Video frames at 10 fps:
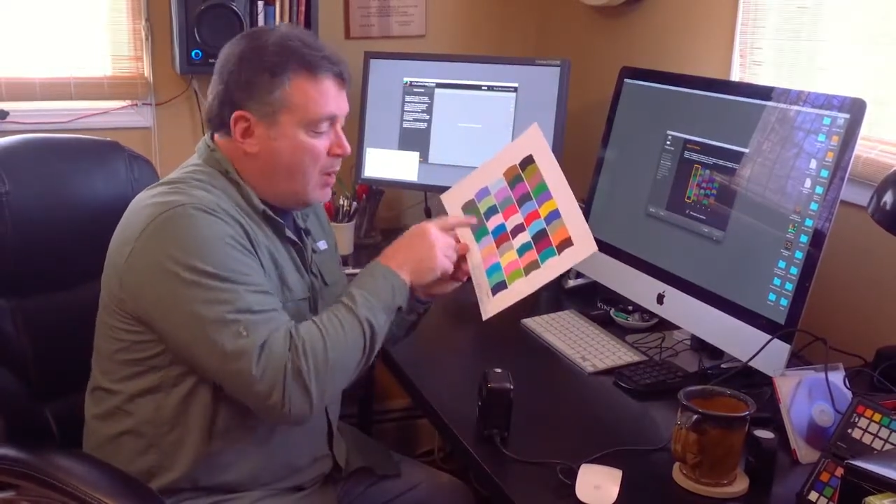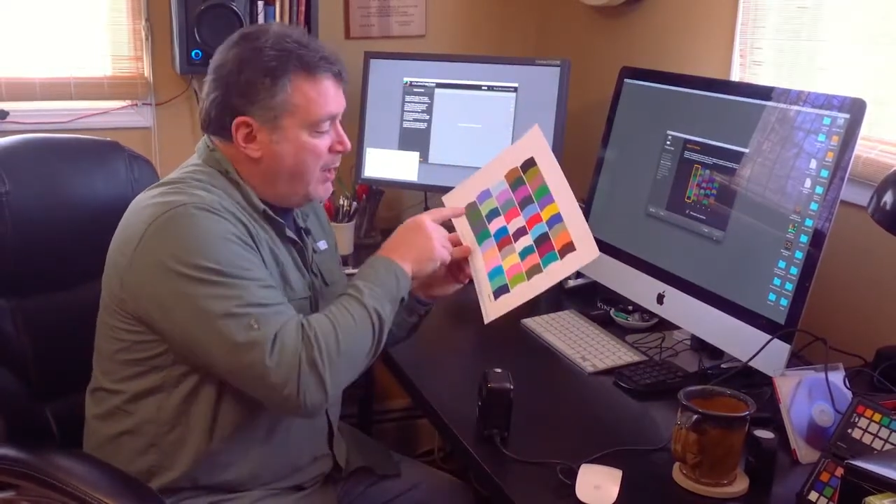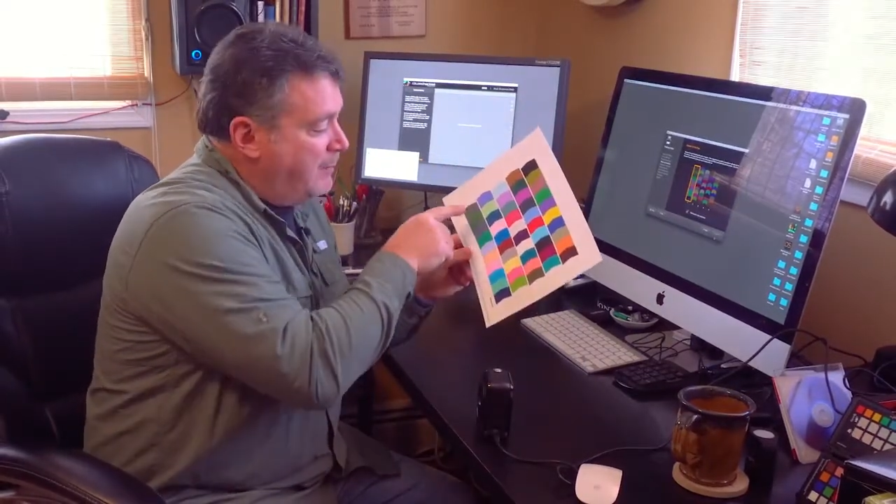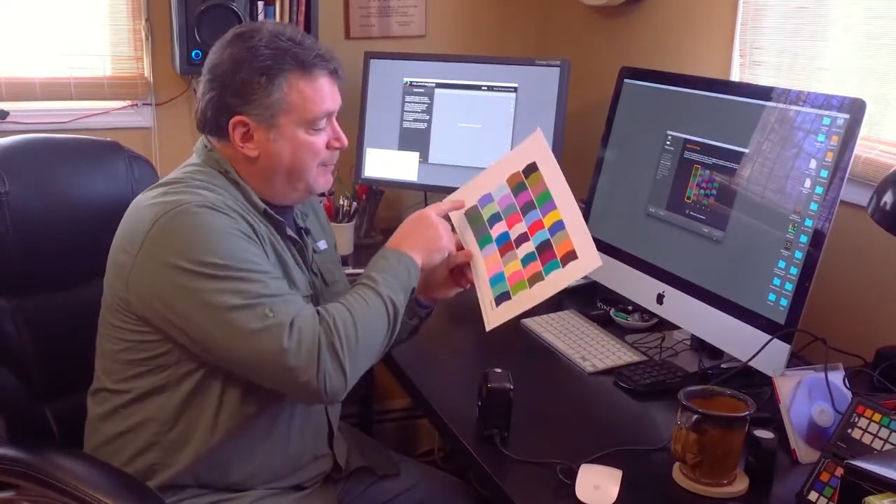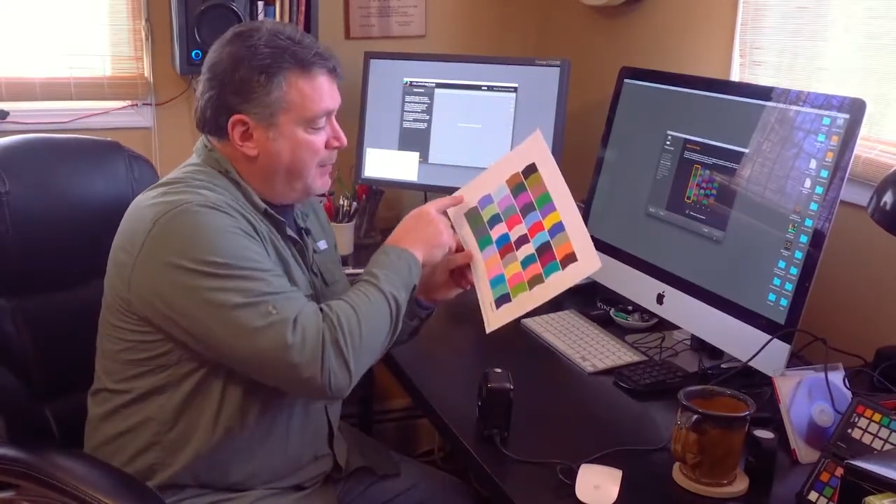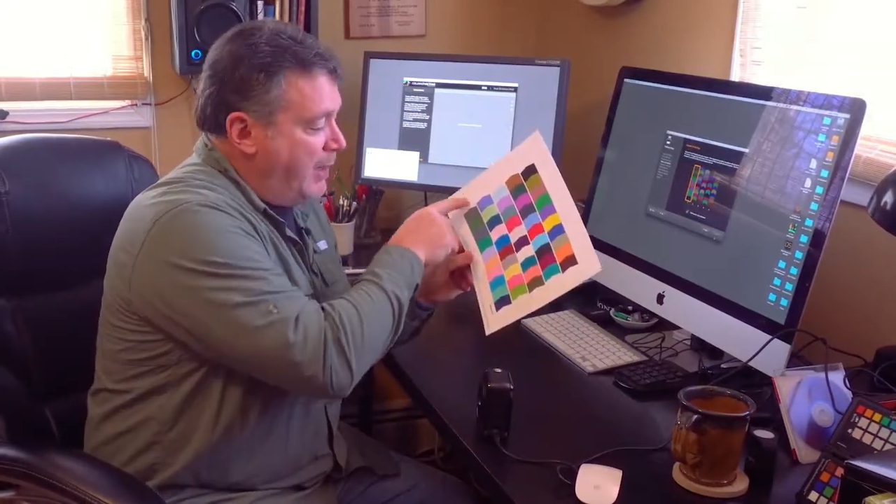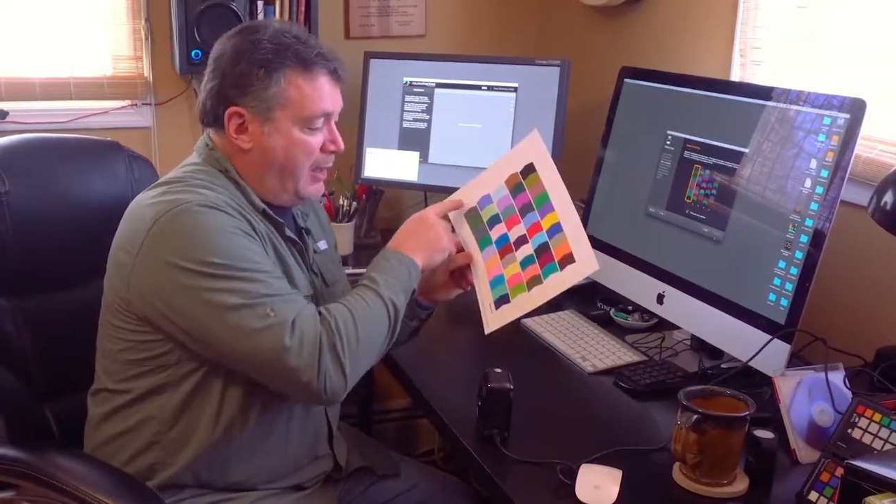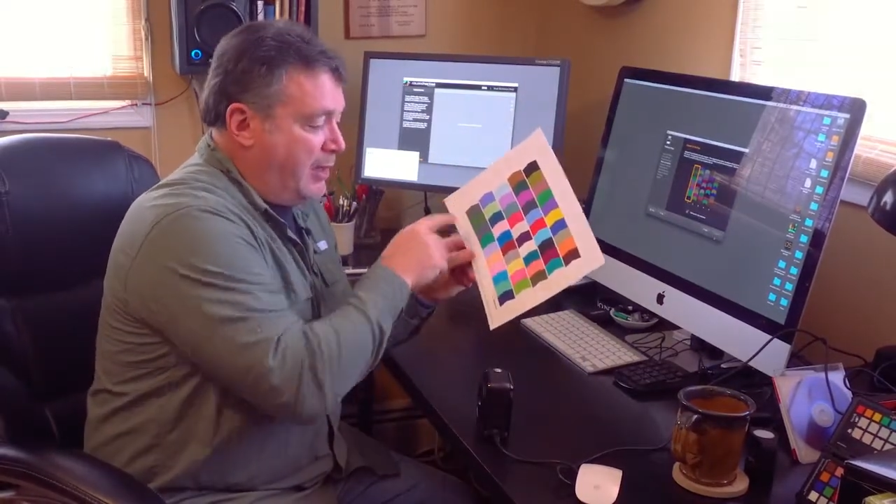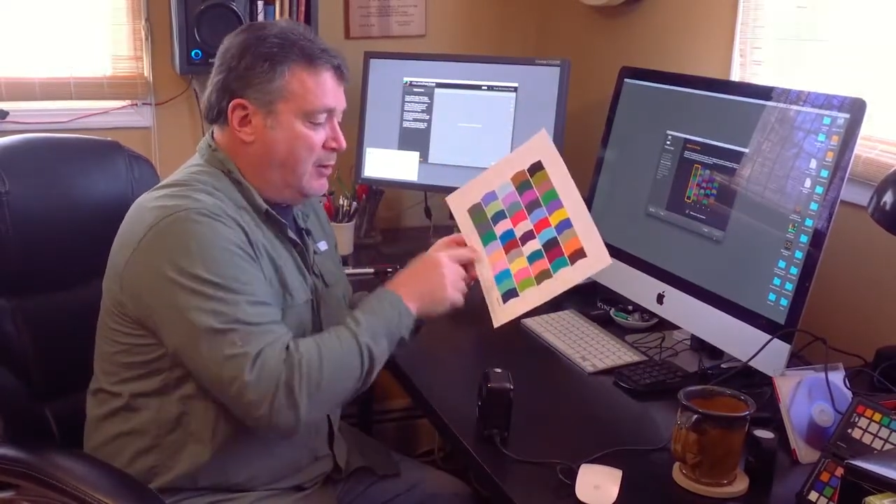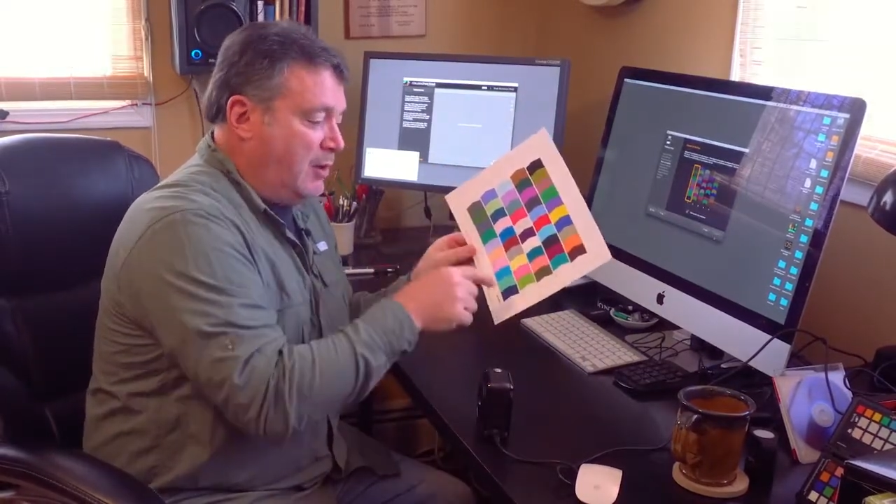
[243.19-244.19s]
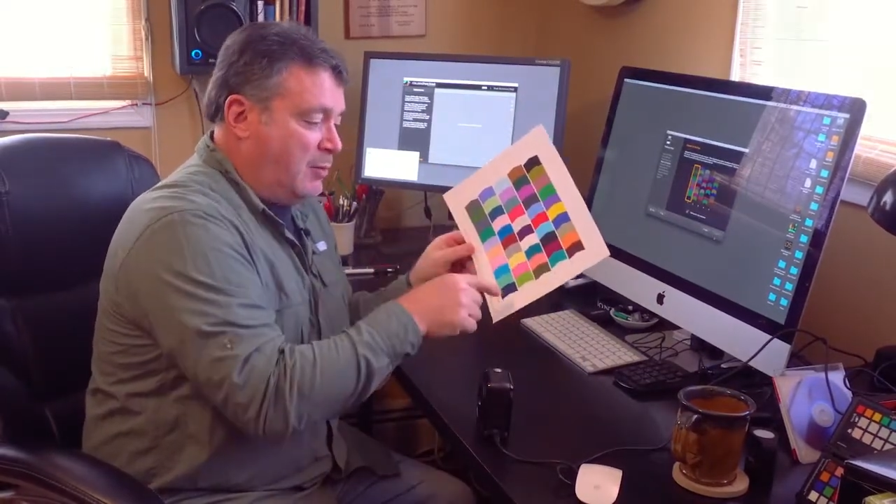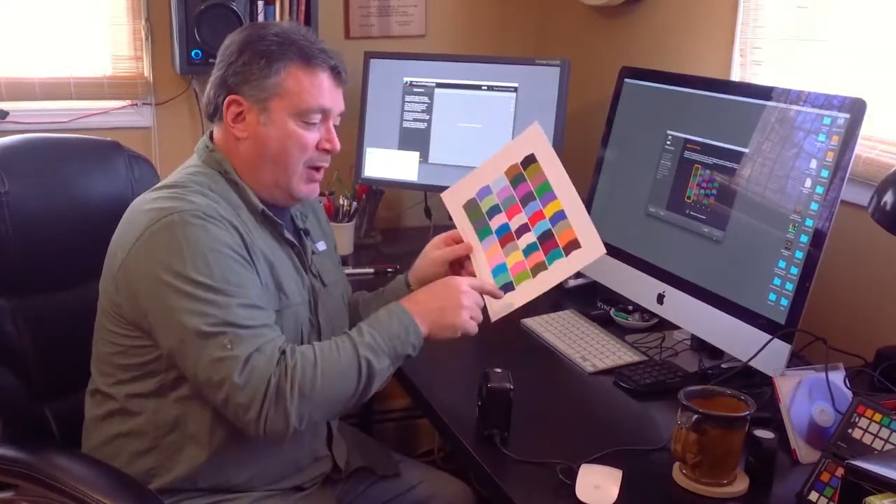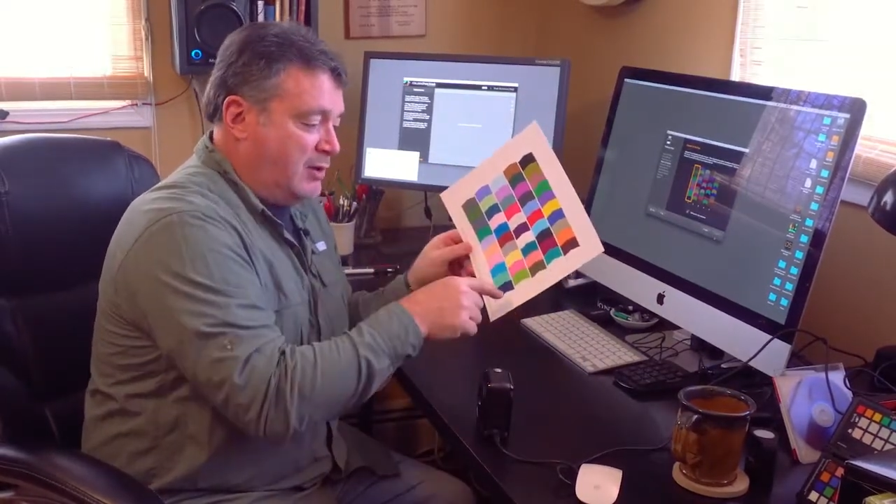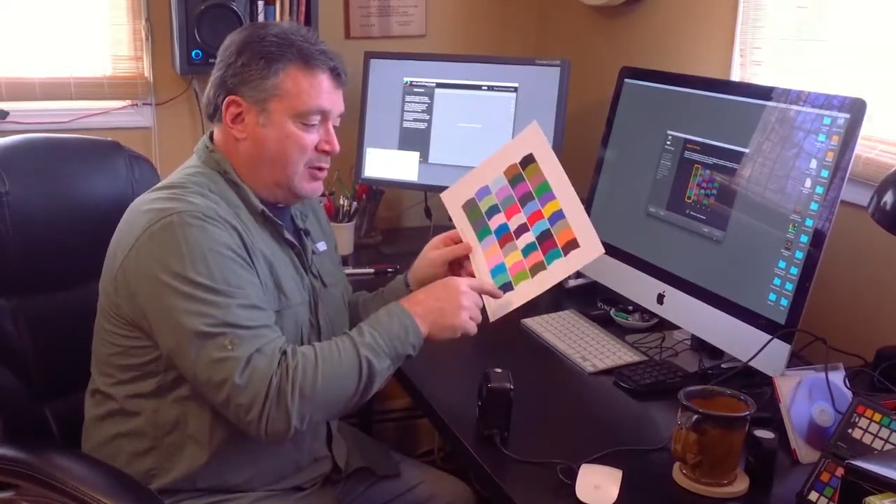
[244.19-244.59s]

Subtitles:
white and end on white.